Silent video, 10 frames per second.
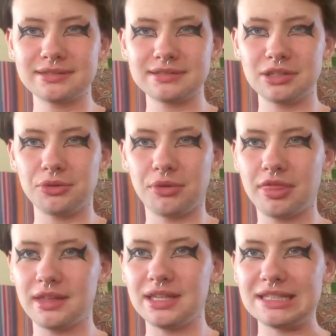you know,
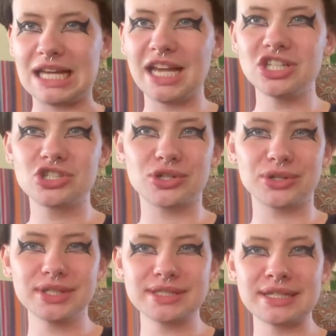thin, tight
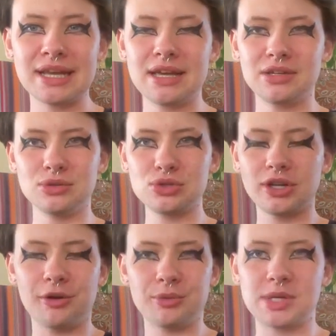shirt. Usually
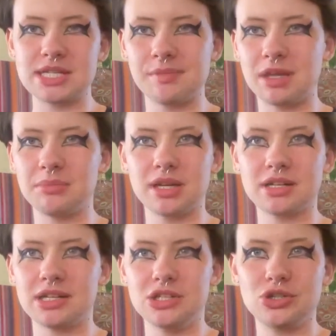I would wear something bigger
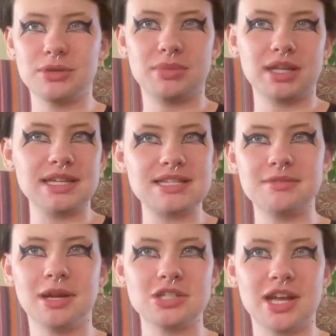and you can barely see
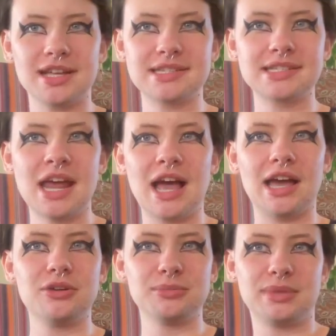my chest. I
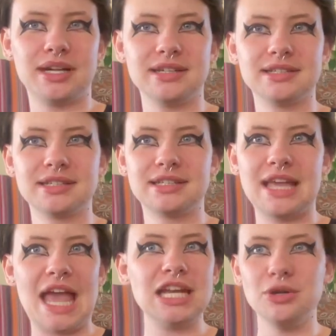don't find
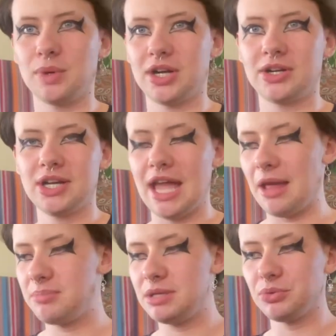anywhere
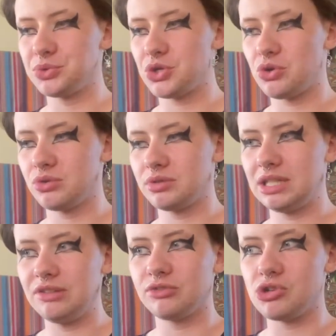and people don't
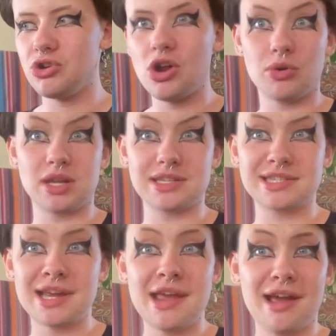even
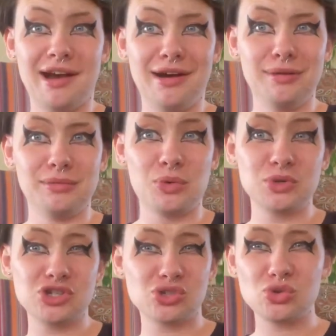notice, um,
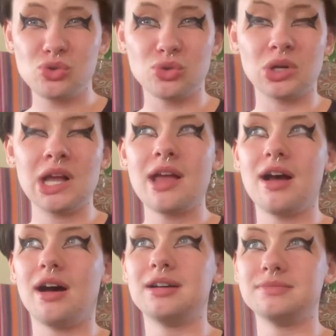which is cool.
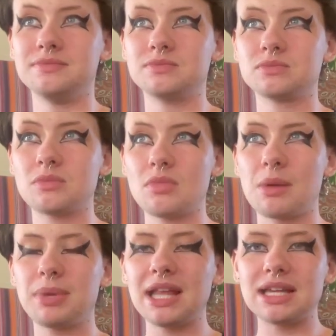Um,
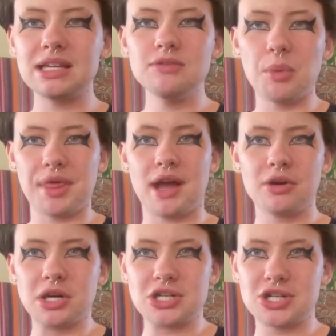but like even
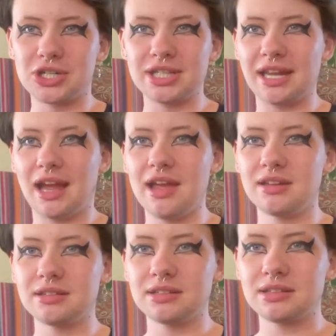without a shirt, like
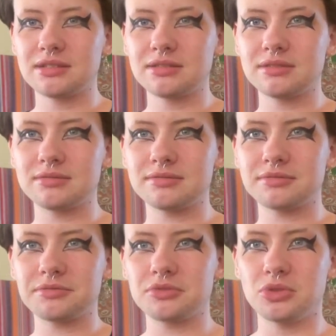I,
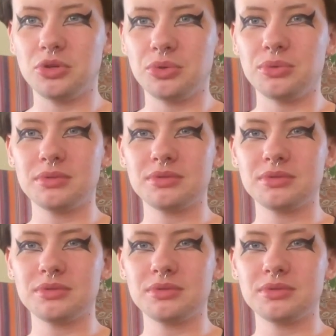you know,